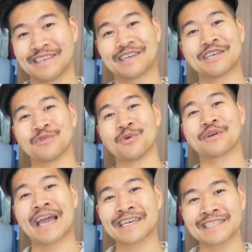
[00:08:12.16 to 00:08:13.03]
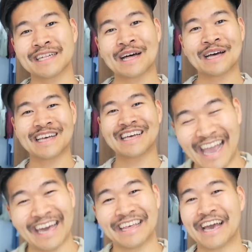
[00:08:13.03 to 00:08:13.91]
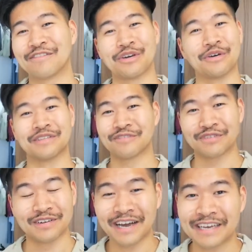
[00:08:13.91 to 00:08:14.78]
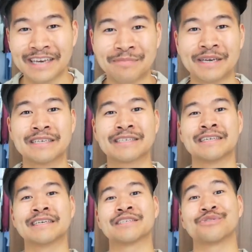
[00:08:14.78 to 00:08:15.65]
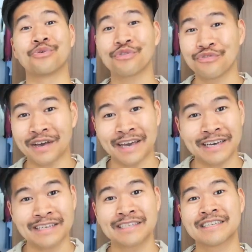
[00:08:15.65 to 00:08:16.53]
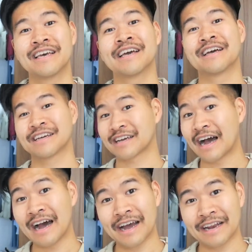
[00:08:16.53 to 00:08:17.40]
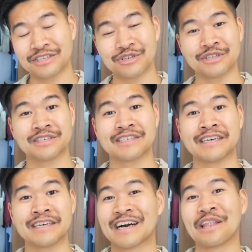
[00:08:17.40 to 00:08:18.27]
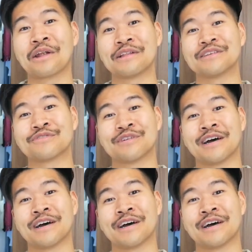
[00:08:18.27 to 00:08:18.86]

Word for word: These guys are real gangster and they have their different Nike pieces, North Face, Carhartt as you can see, a lot of different